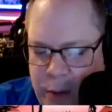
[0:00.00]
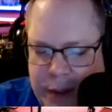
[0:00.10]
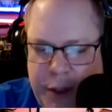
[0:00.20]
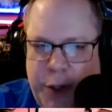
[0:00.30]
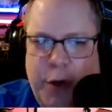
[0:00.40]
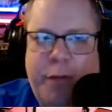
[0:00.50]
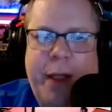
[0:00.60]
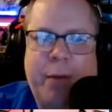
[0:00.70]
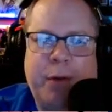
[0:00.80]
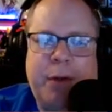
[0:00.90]
wasn't sure if
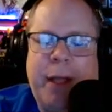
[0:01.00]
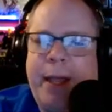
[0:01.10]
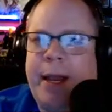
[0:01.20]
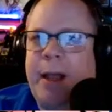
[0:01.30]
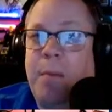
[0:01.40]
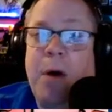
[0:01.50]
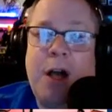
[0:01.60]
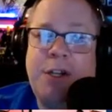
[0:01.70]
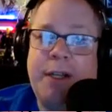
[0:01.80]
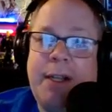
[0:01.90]
they were like uh,
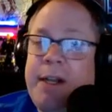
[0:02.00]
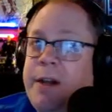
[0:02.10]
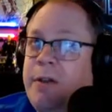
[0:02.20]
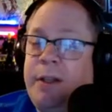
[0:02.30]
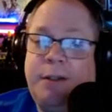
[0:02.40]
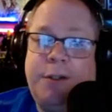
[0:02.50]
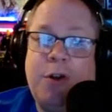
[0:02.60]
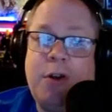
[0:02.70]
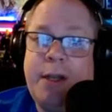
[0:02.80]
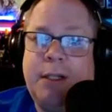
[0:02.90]
homaging, you know, the
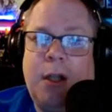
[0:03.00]
strongest